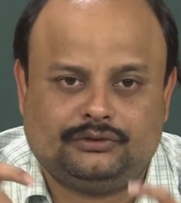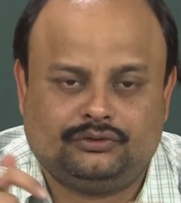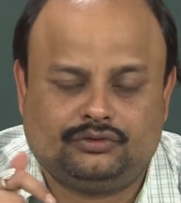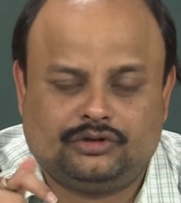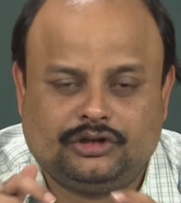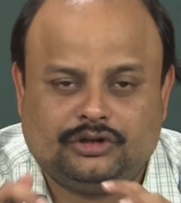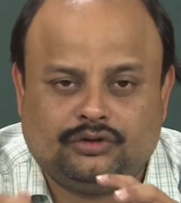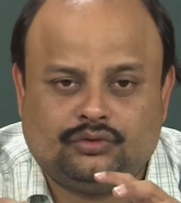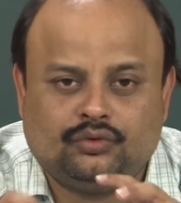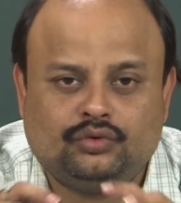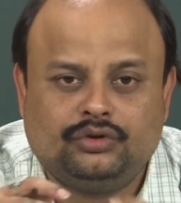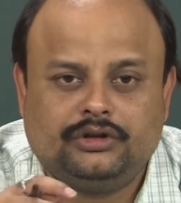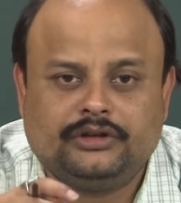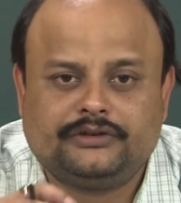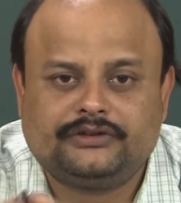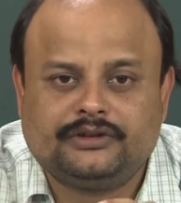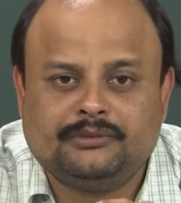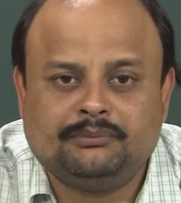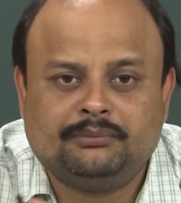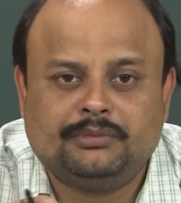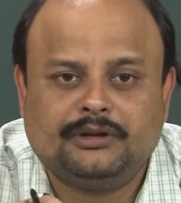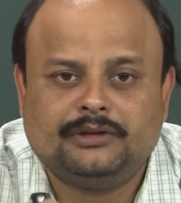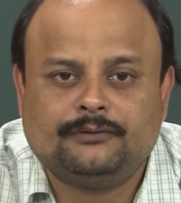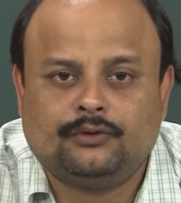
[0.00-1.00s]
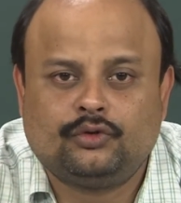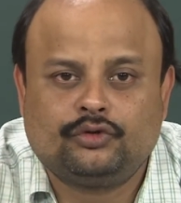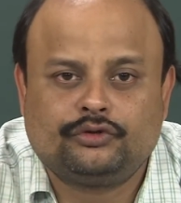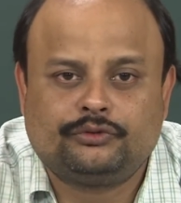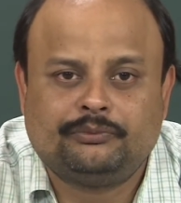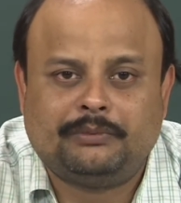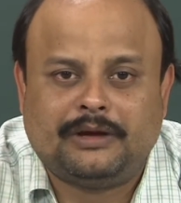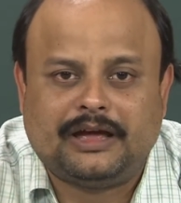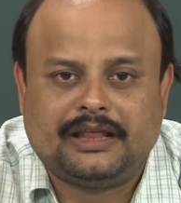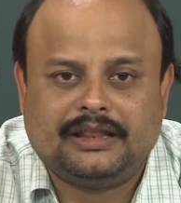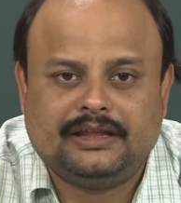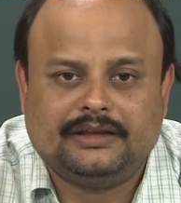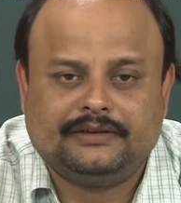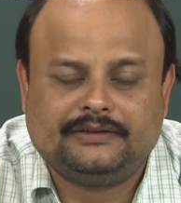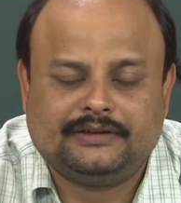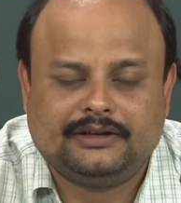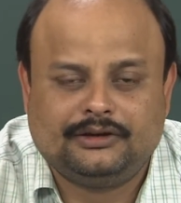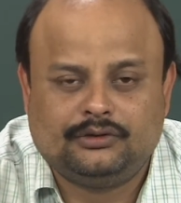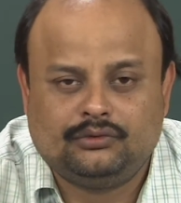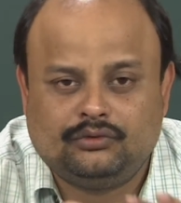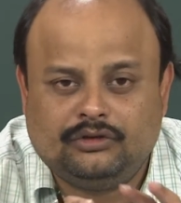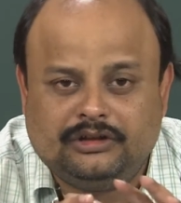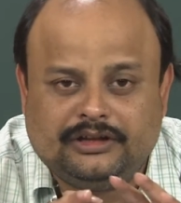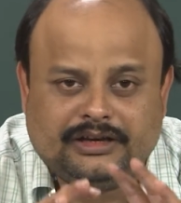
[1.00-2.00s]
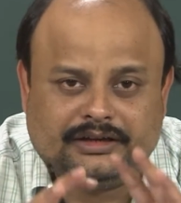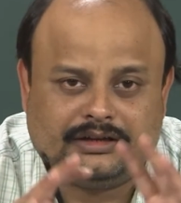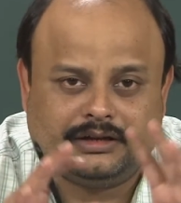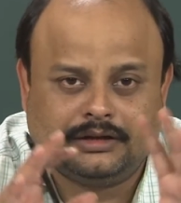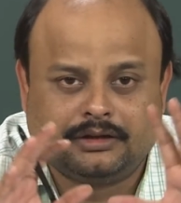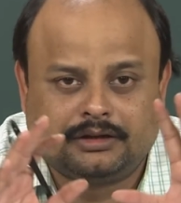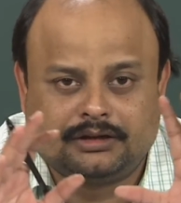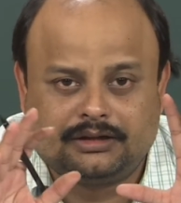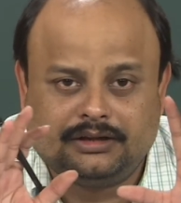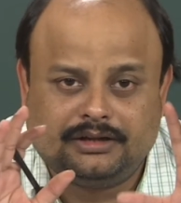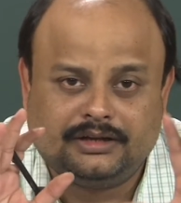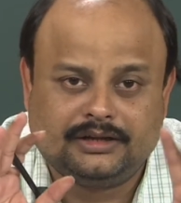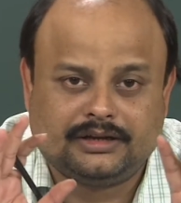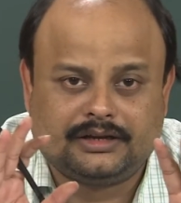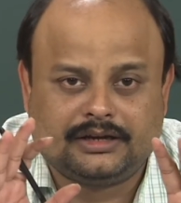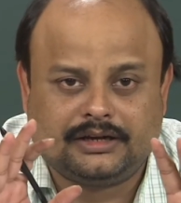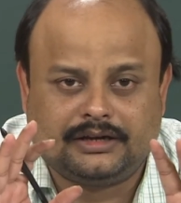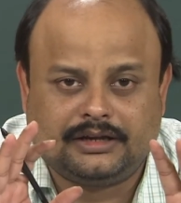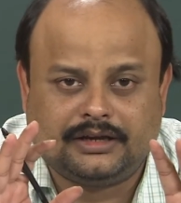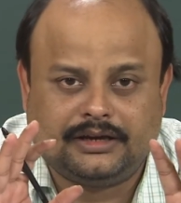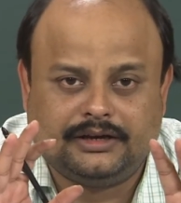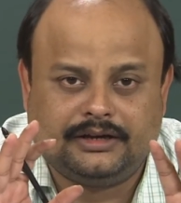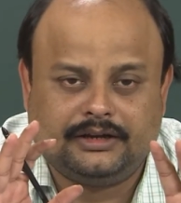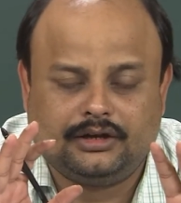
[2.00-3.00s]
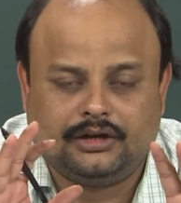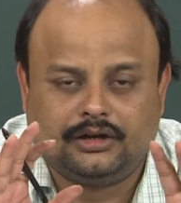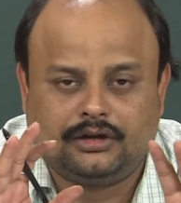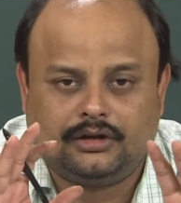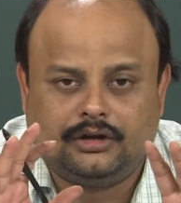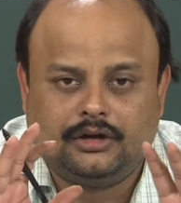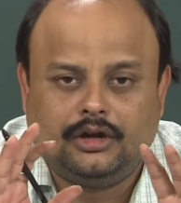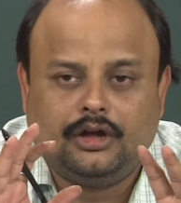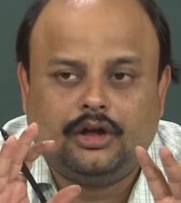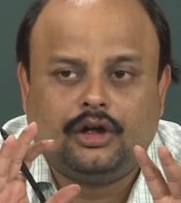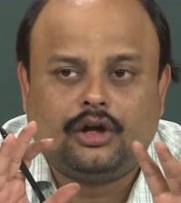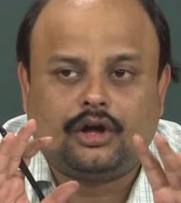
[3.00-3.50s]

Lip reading: So, you can do the simple force balance and you will get a clear cut idea,